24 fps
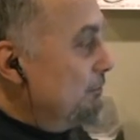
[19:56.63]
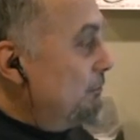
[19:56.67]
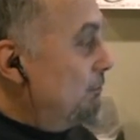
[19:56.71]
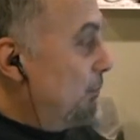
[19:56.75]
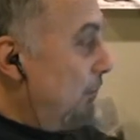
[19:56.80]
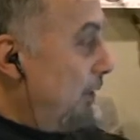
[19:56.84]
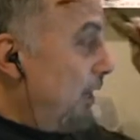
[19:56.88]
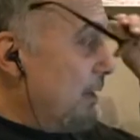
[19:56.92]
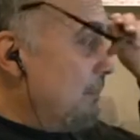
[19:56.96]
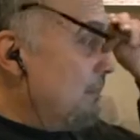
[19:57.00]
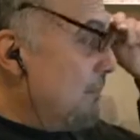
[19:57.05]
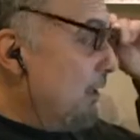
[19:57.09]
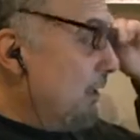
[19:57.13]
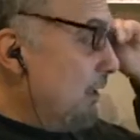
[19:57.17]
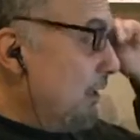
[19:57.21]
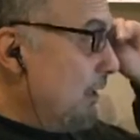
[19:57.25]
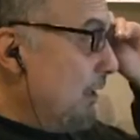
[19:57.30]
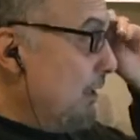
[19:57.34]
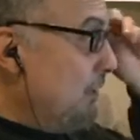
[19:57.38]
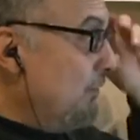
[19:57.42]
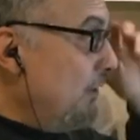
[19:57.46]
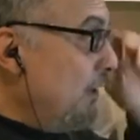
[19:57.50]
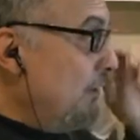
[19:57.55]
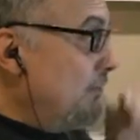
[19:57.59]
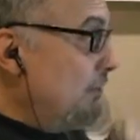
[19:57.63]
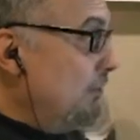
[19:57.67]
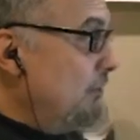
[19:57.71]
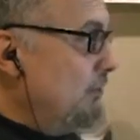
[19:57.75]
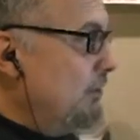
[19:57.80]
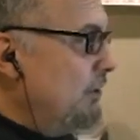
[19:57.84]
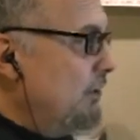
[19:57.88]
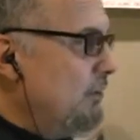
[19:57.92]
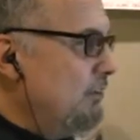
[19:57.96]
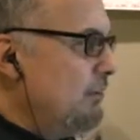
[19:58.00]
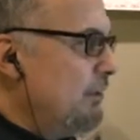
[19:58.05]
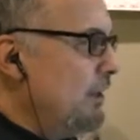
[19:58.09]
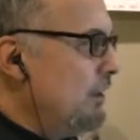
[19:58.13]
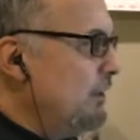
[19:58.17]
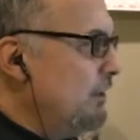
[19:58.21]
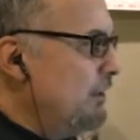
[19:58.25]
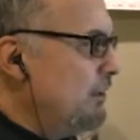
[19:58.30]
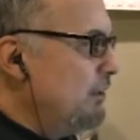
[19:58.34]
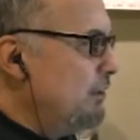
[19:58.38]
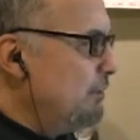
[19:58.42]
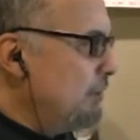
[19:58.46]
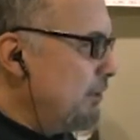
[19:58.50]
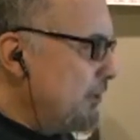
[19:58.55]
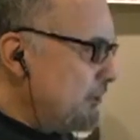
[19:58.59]
primarily refugees and
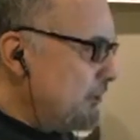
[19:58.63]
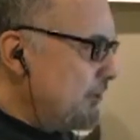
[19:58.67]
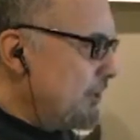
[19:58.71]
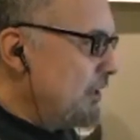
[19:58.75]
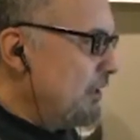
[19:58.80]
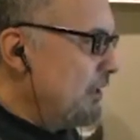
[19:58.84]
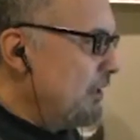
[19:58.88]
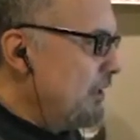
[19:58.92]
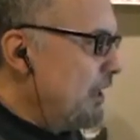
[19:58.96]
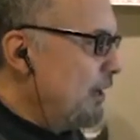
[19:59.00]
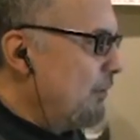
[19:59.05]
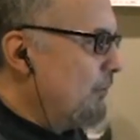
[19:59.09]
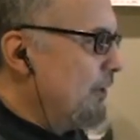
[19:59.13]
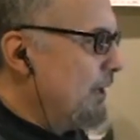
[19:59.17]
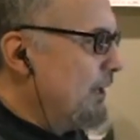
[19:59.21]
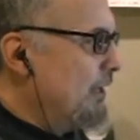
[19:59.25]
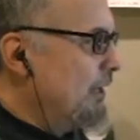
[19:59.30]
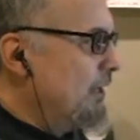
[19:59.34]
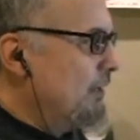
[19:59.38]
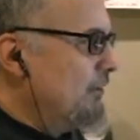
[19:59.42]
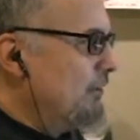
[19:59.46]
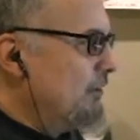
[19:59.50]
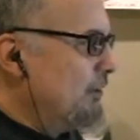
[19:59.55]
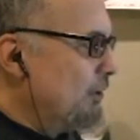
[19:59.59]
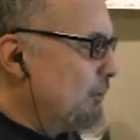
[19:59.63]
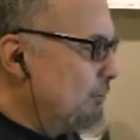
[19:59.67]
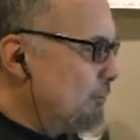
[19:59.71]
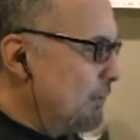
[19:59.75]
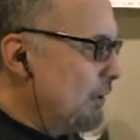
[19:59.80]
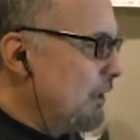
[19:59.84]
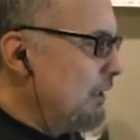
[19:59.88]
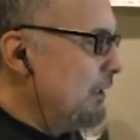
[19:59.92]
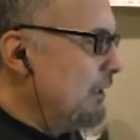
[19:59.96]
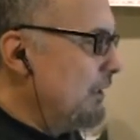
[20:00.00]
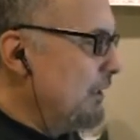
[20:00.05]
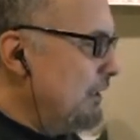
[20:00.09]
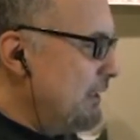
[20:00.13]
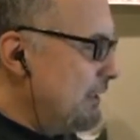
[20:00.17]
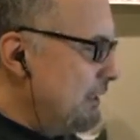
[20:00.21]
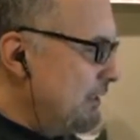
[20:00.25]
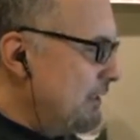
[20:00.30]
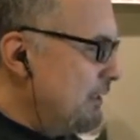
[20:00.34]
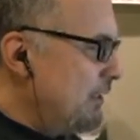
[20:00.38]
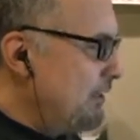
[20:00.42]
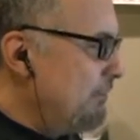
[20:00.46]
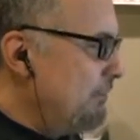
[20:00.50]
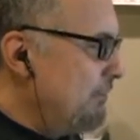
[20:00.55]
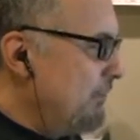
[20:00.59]
need to be treated that way. And it's a completely
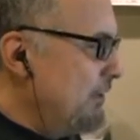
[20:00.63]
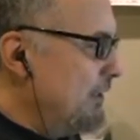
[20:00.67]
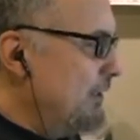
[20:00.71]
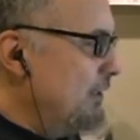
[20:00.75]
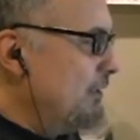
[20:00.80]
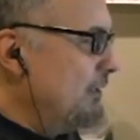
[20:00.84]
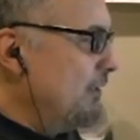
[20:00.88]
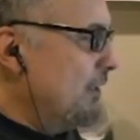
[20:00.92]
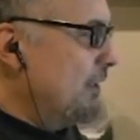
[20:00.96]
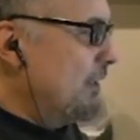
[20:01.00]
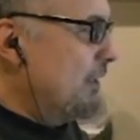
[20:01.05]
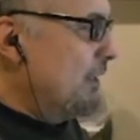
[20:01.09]
different